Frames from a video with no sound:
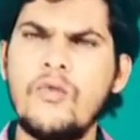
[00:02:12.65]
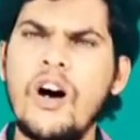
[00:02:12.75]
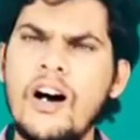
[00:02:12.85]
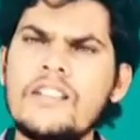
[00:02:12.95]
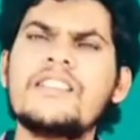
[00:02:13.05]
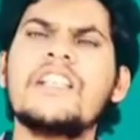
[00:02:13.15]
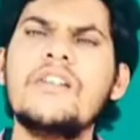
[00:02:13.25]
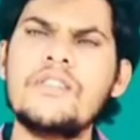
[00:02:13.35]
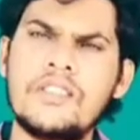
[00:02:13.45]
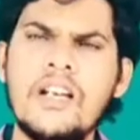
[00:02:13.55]
Walls
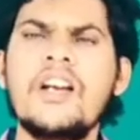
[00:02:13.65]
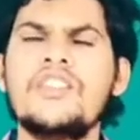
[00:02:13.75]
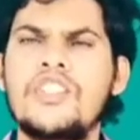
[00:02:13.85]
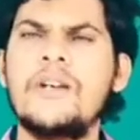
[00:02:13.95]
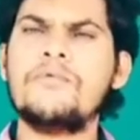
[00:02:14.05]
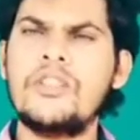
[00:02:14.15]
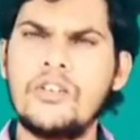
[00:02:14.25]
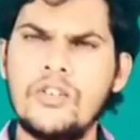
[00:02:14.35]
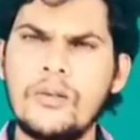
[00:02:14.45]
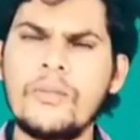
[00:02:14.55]
gives shape to the
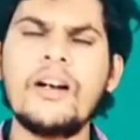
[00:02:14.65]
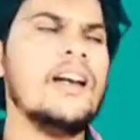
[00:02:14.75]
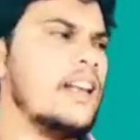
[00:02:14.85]
home.